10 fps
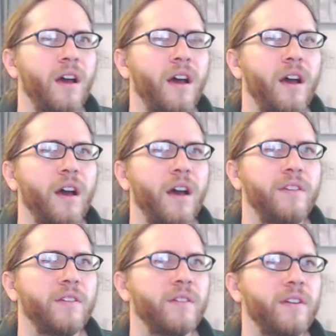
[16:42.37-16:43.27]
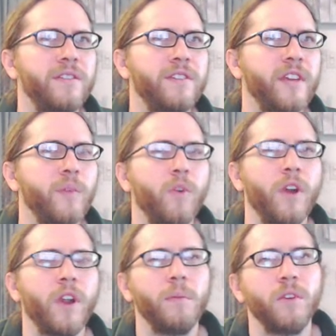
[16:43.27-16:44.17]
I don't understand what
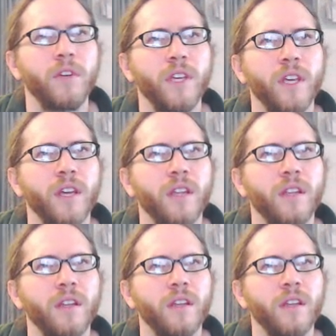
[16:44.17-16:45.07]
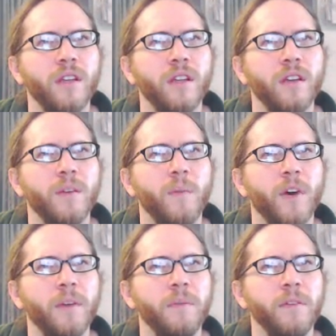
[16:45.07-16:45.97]
I'm looking at.
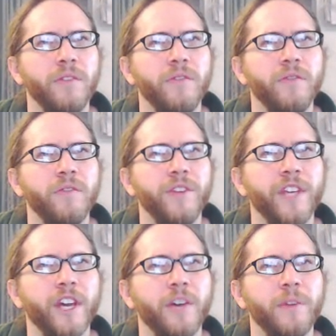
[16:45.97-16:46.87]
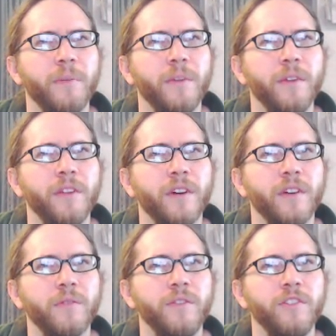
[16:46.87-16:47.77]
Mom, don't freak out, but I'm in the
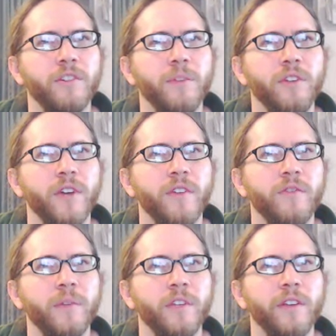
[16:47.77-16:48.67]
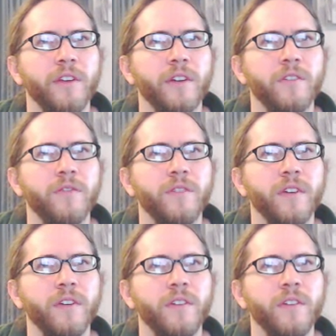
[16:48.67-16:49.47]
hospital in Germany. You have to be a doctor for 8 years.